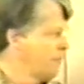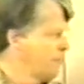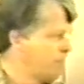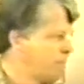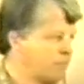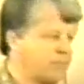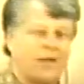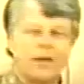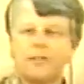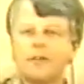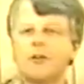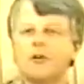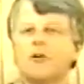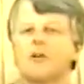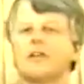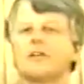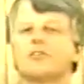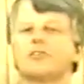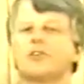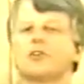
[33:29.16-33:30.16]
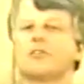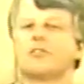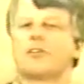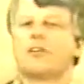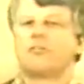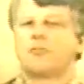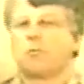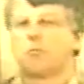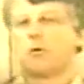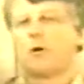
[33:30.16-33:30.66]
Now, the early church
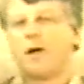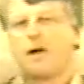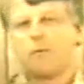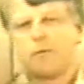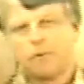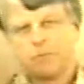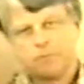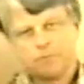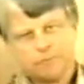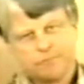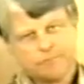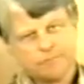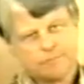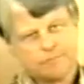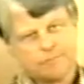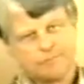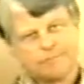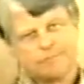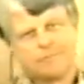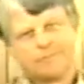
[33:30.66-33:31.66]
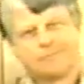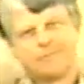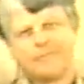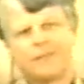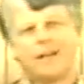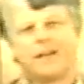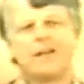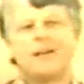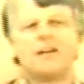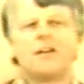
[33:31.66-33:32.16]
has a problem.
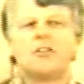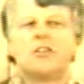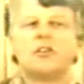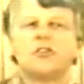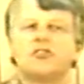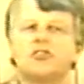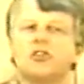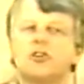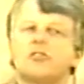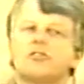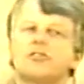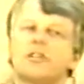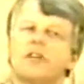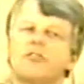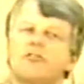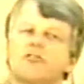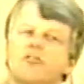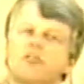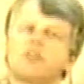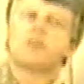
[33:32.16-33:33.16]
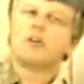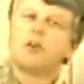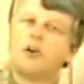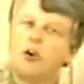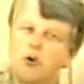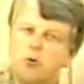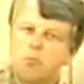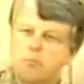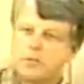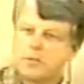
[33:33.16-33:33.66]
The Jews had sort of
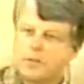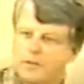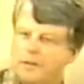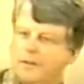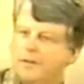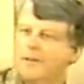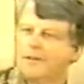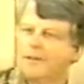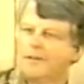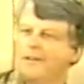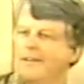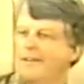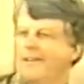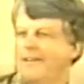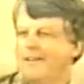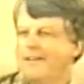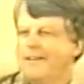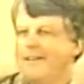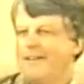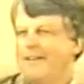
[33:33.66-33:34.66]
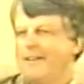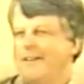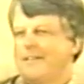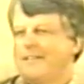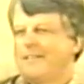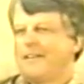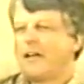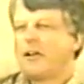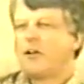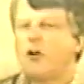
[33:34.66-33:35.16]
hoped
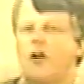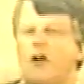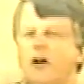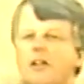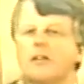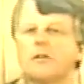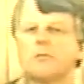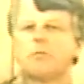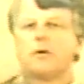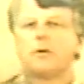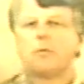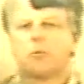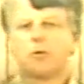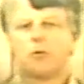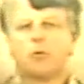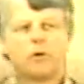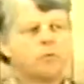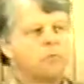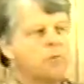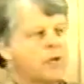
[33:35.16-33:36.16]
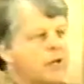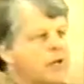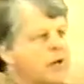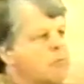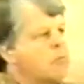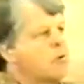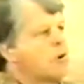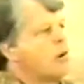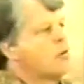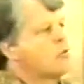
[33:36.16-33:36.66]
that all the people would become
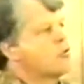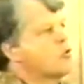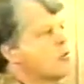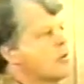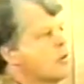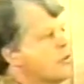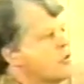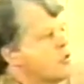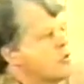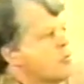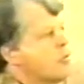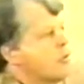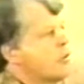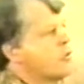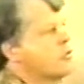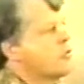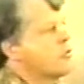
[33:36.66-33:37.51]
culturally Jewish